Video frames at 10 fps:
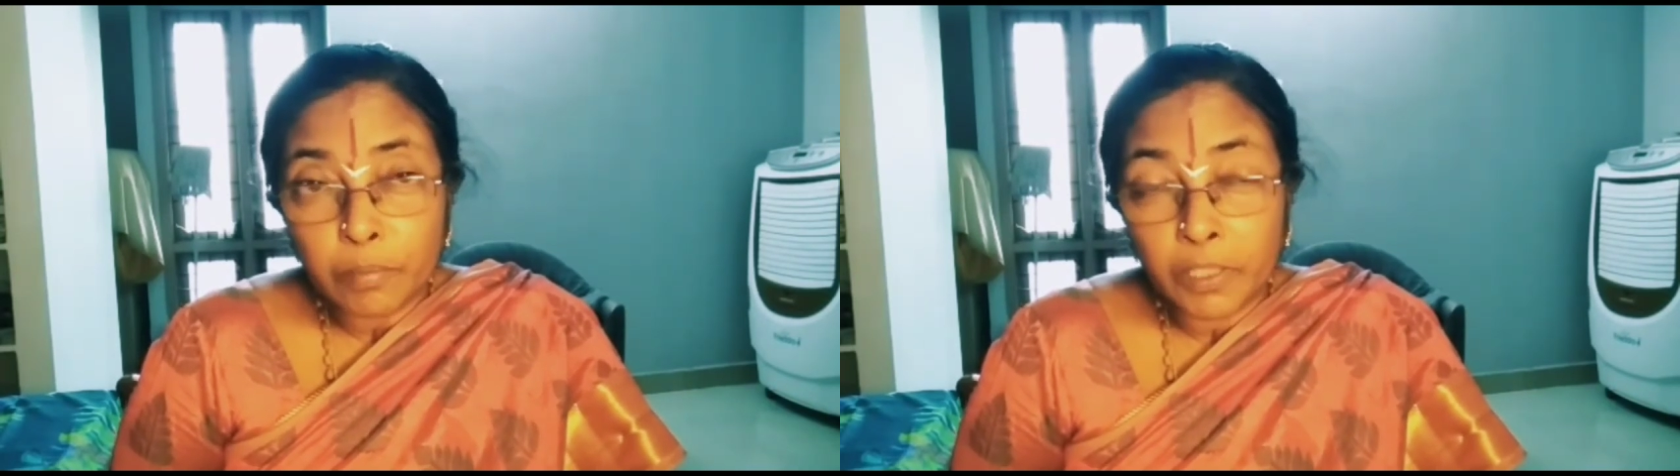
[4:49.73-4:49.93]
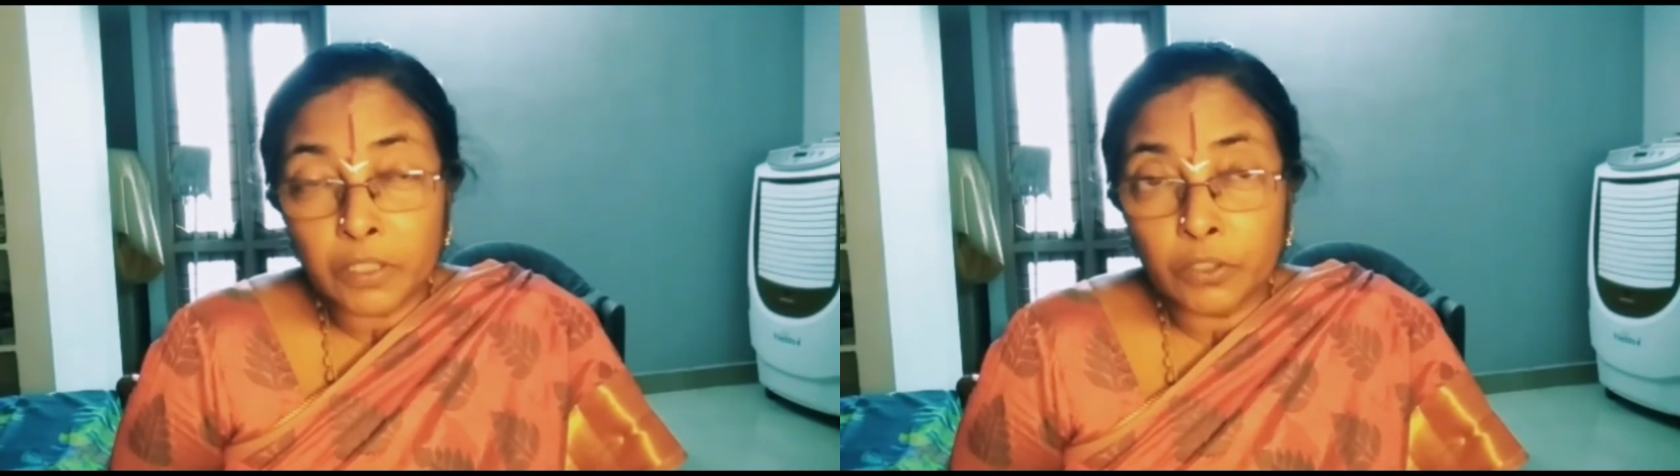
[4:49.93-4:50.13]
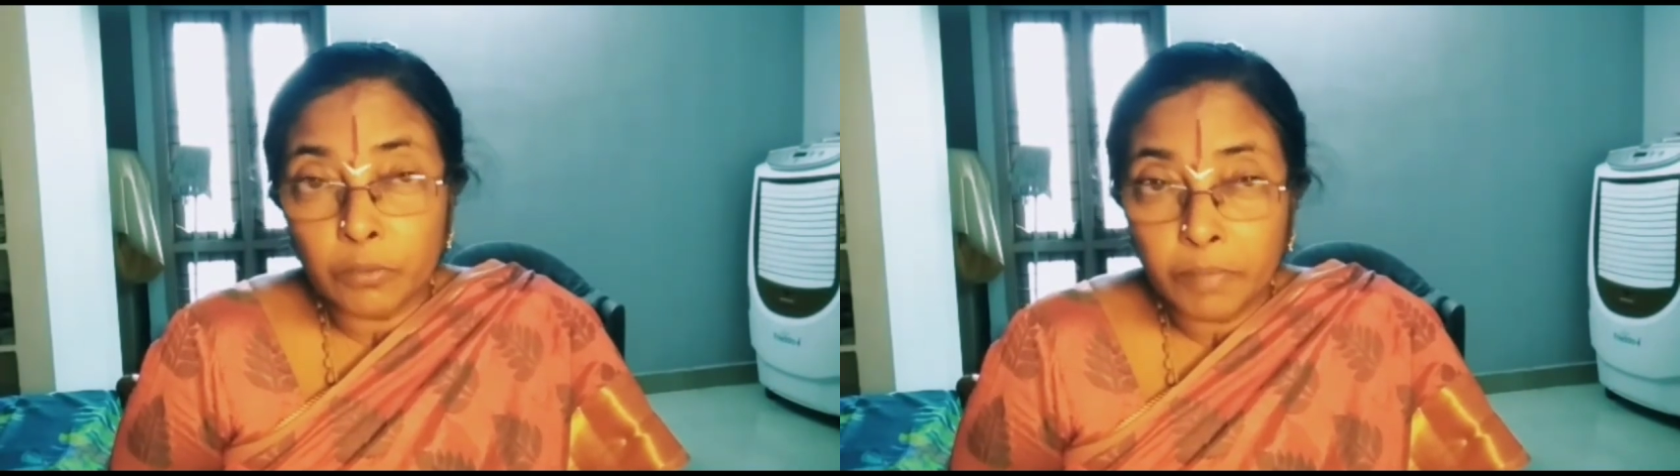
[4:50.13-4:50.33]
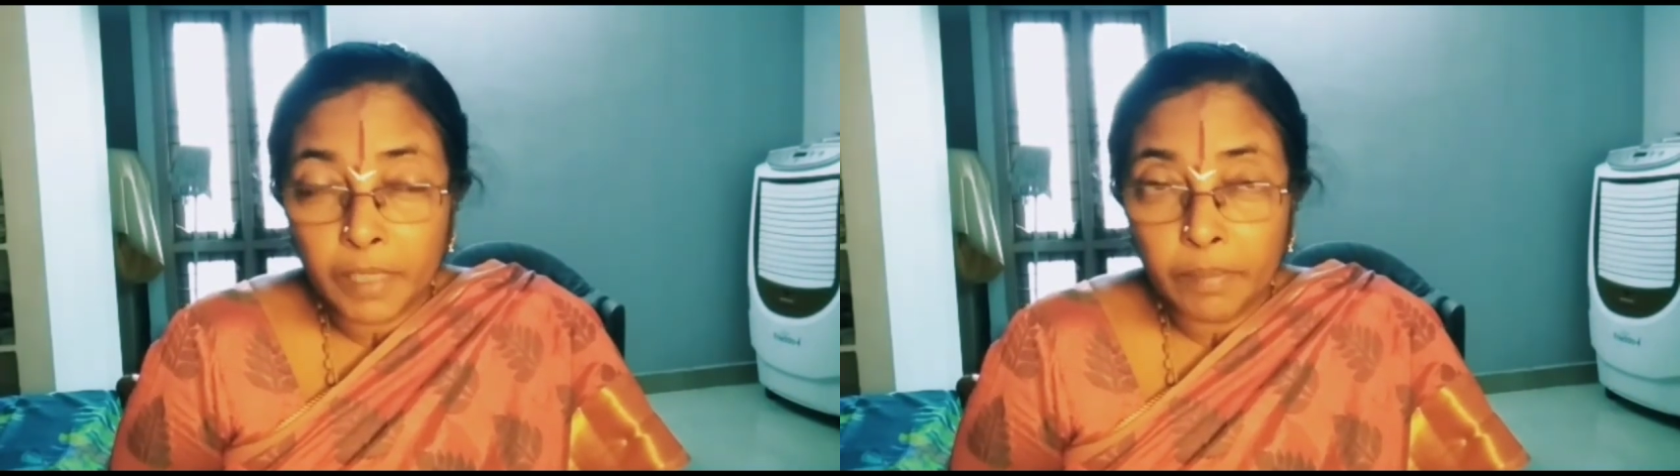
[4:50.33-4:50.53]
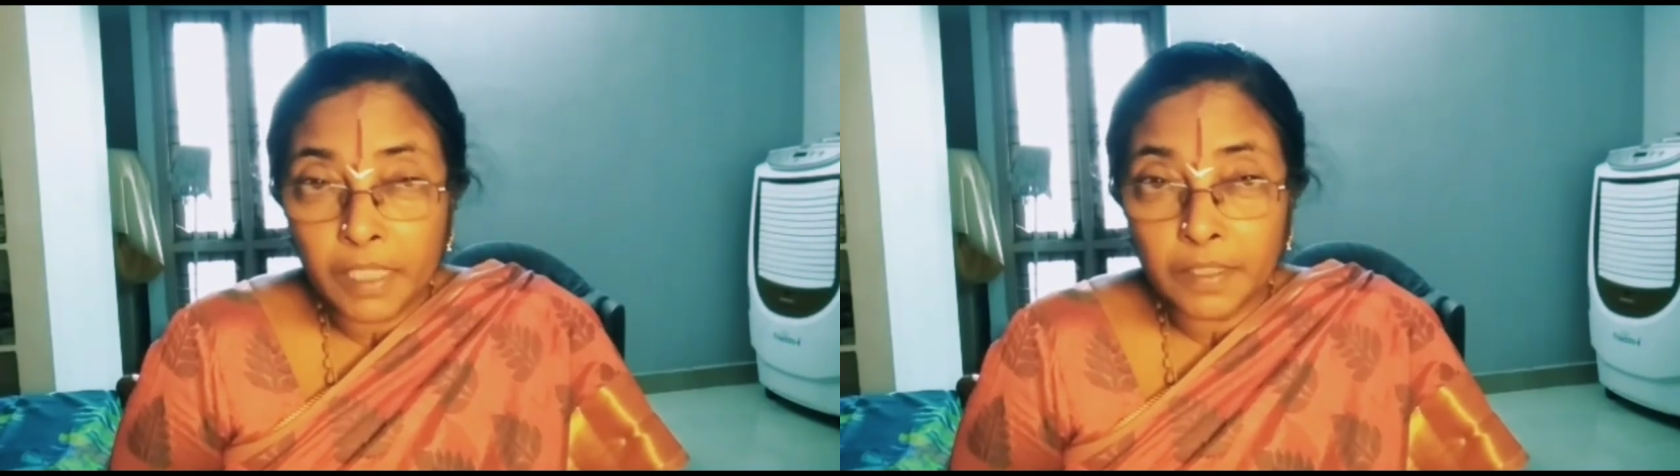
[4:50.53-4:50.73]
birth to
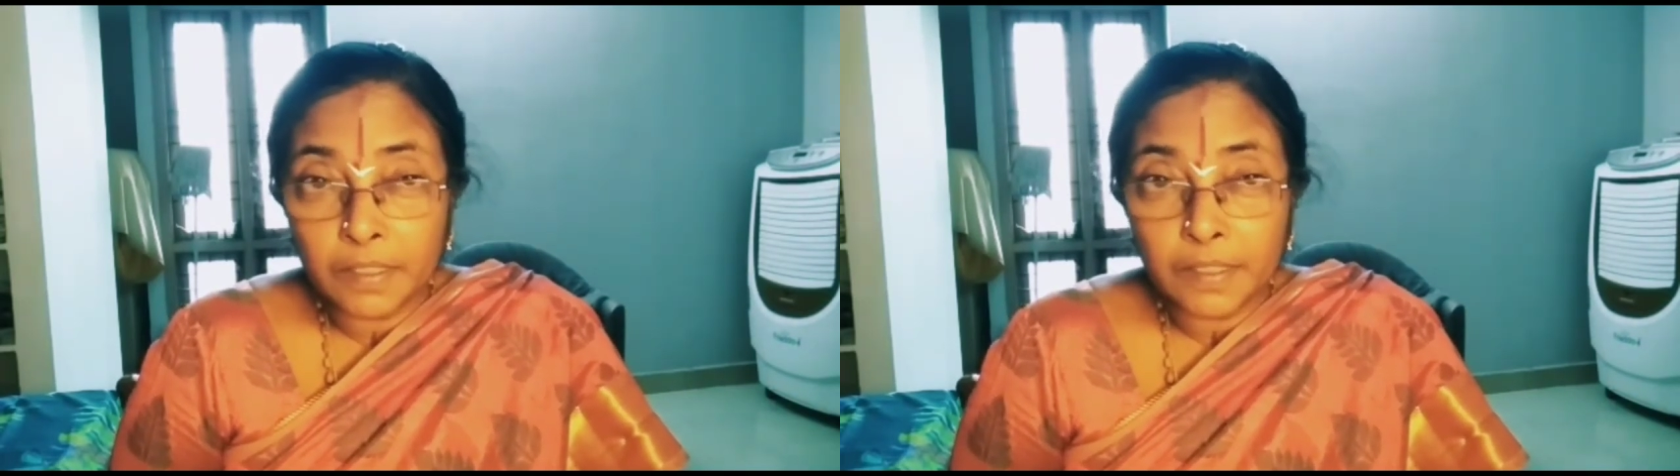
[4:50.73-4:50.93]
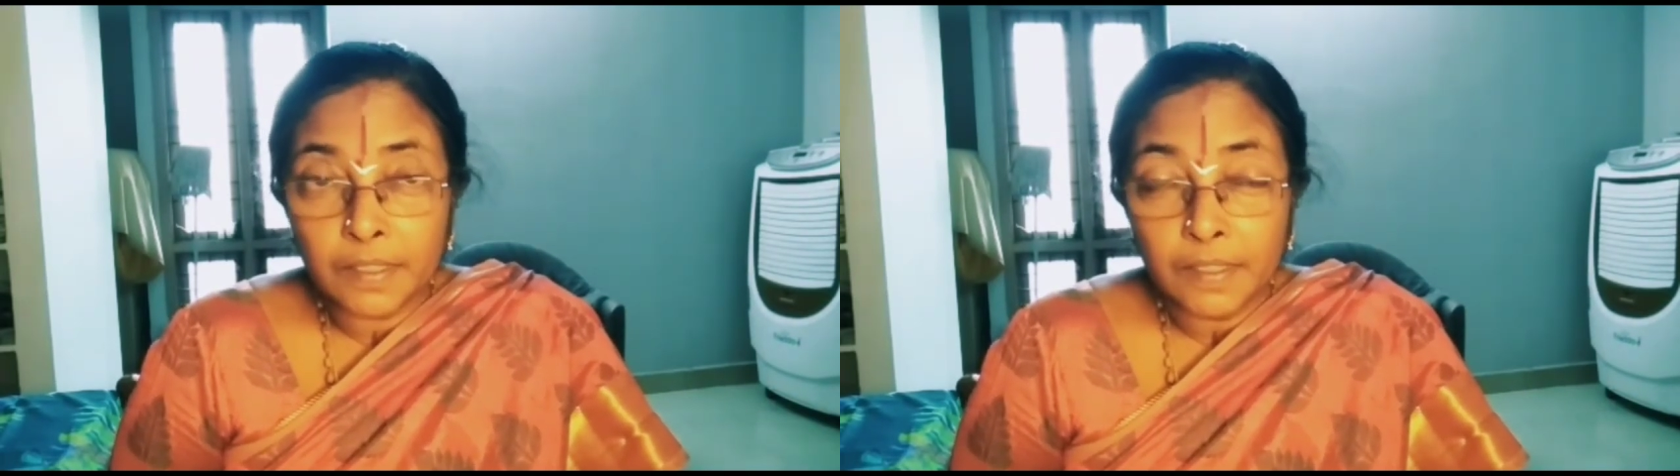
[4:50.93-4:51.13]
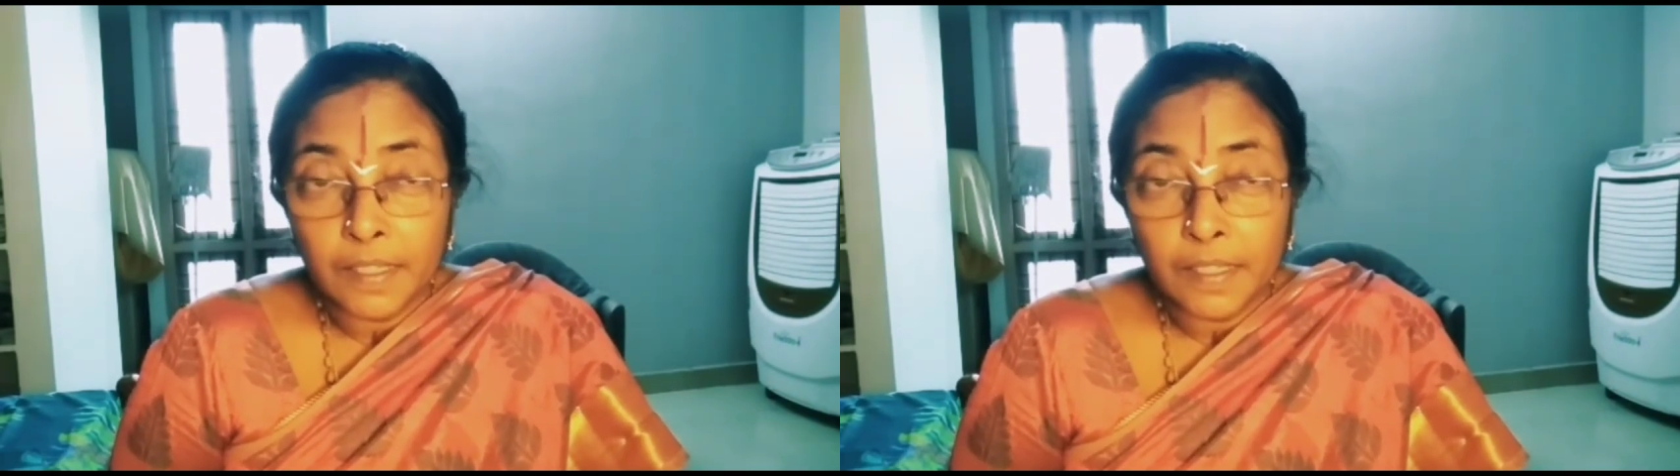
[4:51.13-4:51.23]
babies